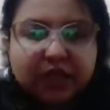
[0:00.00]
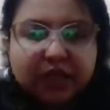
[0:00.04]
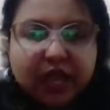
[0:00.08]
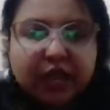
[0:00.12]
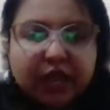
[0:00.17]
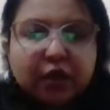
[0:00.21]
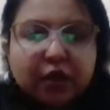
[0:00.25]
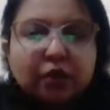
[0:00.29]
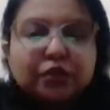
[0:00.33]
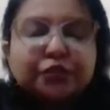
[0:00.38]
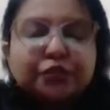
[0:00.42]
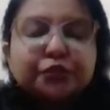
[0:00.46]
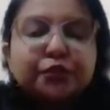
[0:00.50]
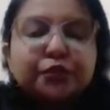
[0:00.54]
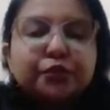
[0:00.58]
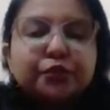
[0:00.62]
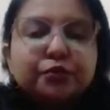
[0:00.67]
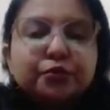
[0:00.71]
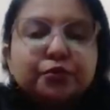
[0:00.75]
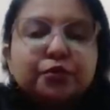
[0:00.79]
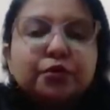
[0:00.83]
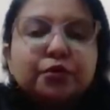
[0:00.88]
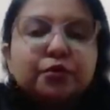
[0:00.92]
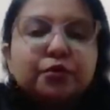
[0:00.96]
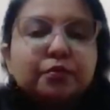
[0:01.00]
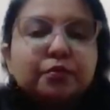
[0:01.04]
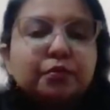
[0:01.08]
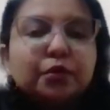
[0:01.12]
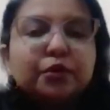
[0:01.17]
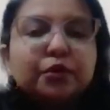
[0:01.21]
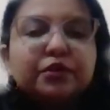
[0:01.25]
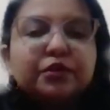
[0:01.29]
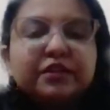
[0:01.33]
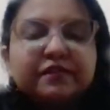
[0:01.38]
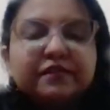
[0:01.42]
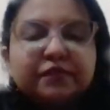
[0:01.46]
I also do
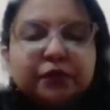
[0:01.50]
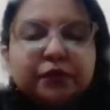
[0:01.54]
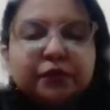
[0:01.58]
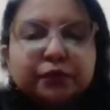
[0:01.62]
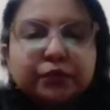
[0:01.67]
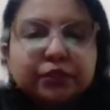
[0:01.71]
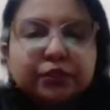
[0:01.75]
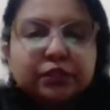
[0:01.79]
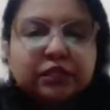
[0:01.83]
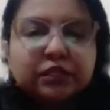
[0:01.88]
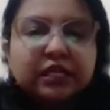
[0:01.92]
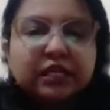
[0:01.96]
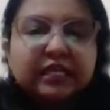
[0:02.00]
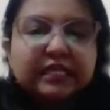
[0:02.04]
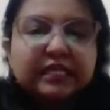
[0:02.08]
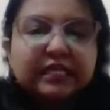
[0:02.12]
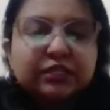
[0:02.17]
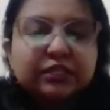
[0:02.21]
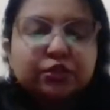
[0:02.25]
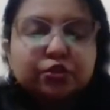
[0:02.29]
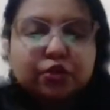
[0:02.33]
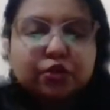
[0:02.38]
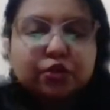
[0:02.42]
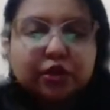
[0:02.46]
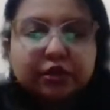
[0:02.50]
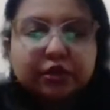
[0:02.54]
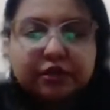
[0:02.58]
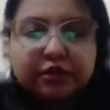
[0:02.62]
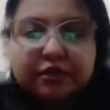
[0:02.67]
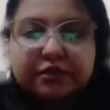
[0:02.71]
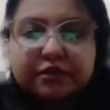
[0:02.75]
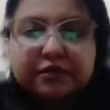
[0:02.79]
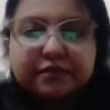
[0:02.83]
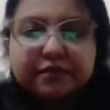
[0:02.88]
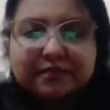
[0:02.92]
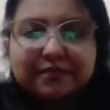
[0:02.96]
book reviews in this genre.